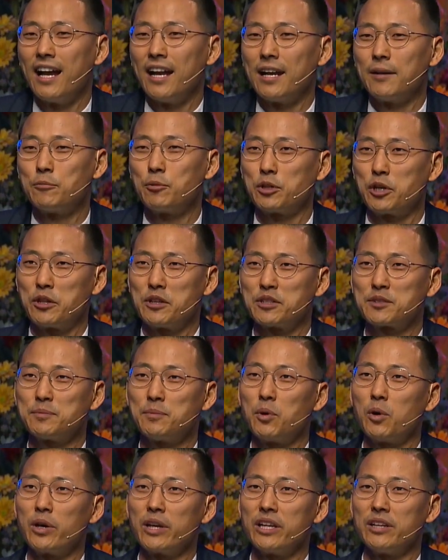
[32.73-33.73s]
I'm wondering this
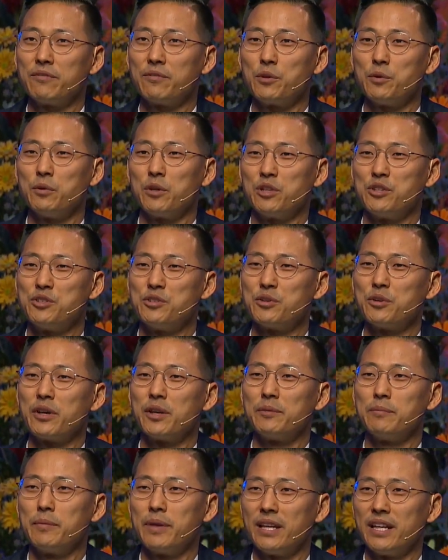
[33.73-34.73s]
morning if you would
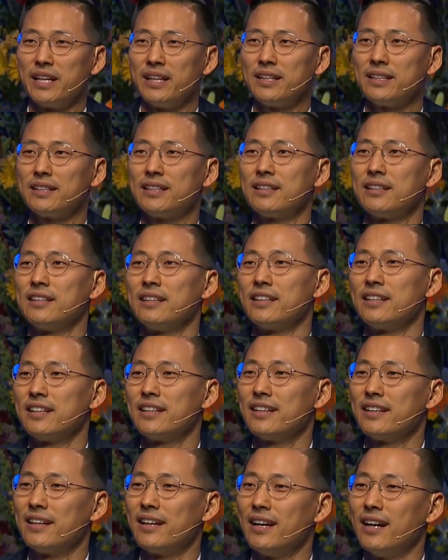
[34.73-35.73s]
join me
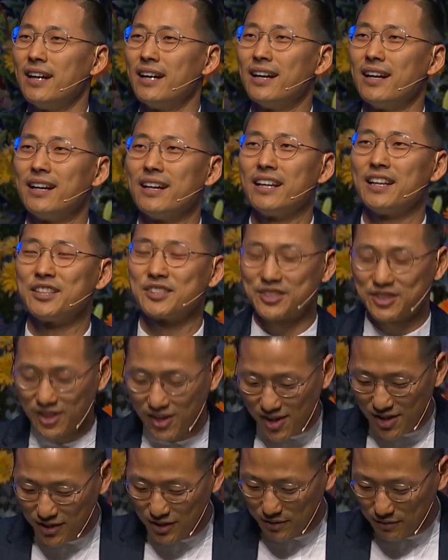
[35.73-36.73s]
in a
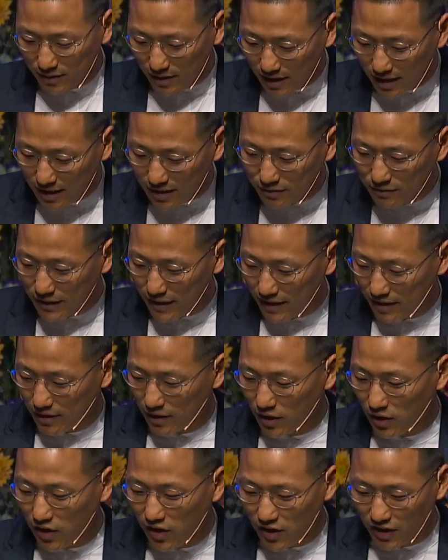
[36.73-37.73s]
song of love and
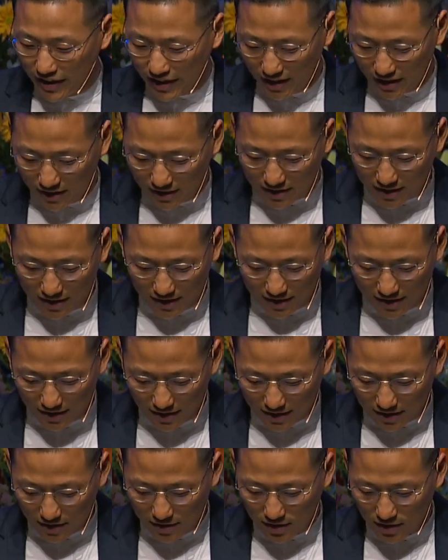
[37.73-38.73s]
longing
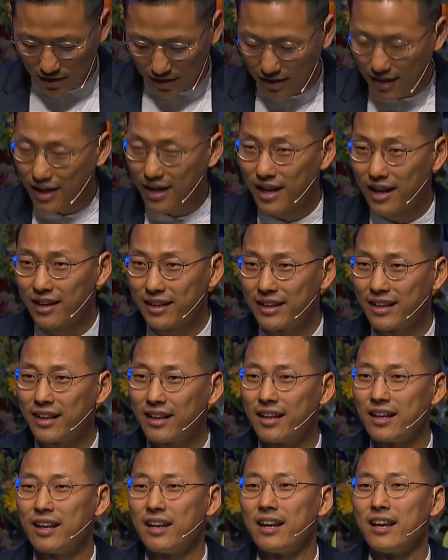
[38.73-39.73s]
to God,
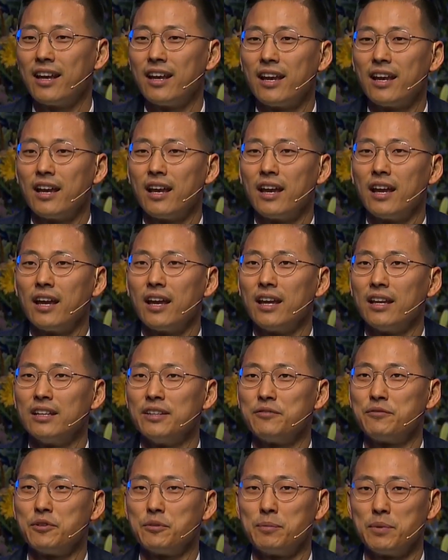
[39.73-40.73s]
and
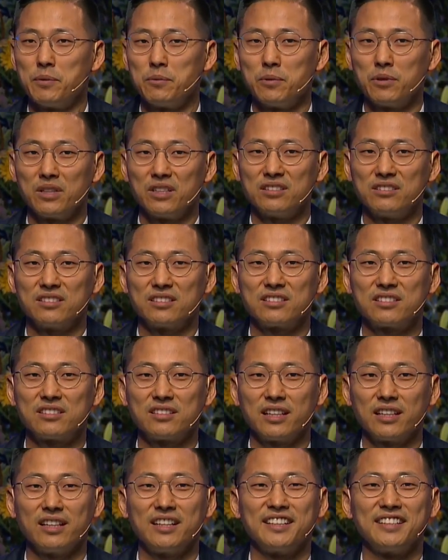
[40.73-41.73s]
if you'd be willing to
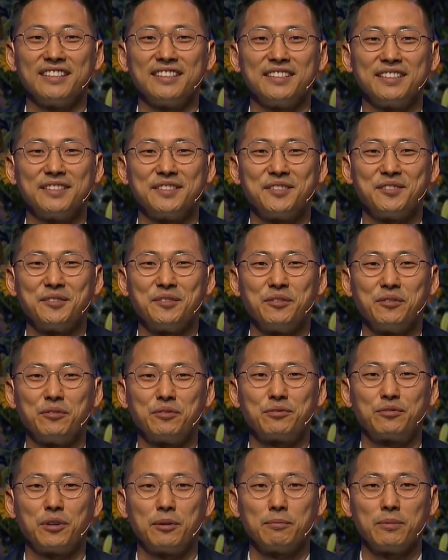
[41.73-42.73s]
sing it
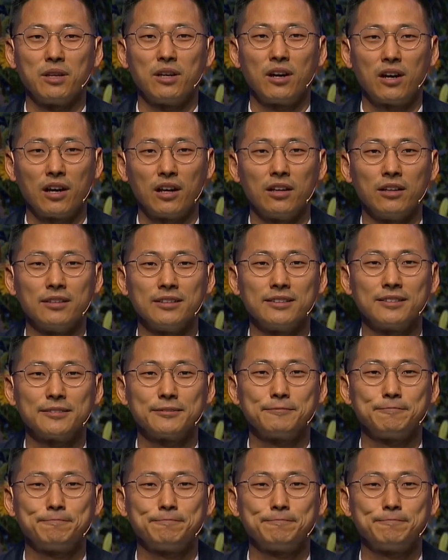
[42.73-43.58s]
from the heart.